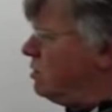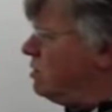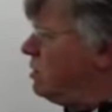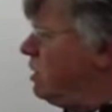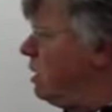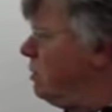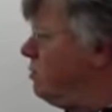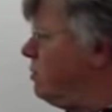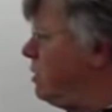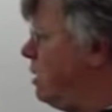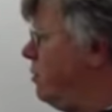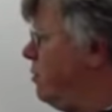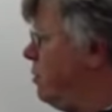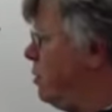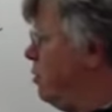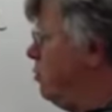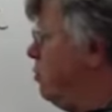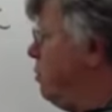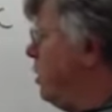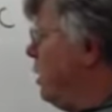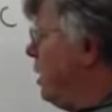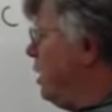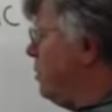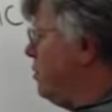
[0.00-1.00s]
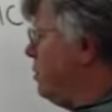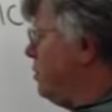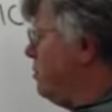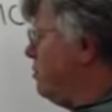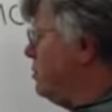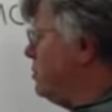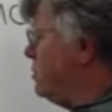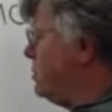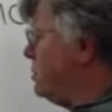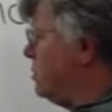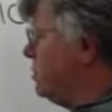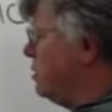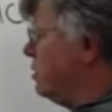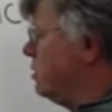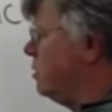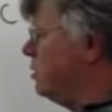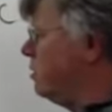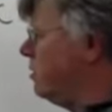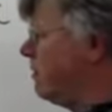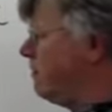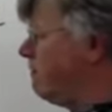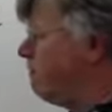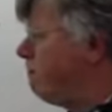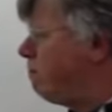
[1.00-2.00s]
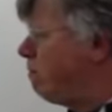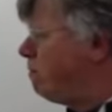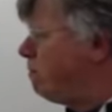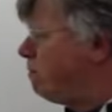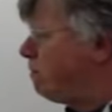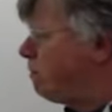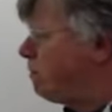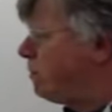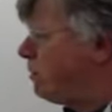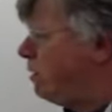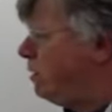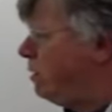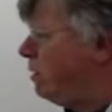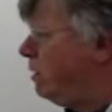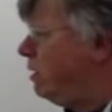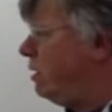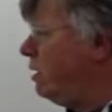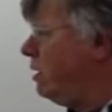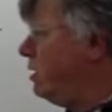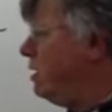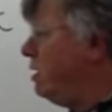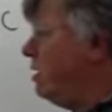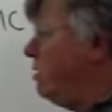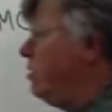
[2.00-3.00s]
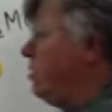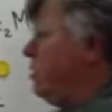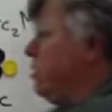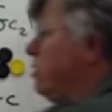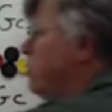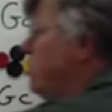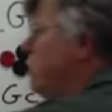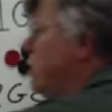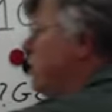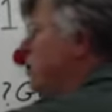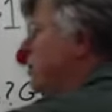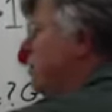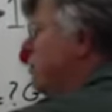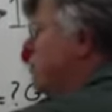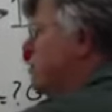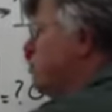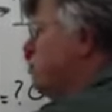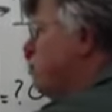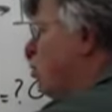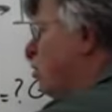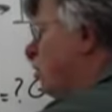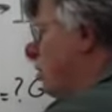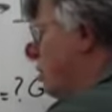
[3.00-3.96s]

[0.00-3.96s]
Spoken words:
is how you set up chemical problems. The unit of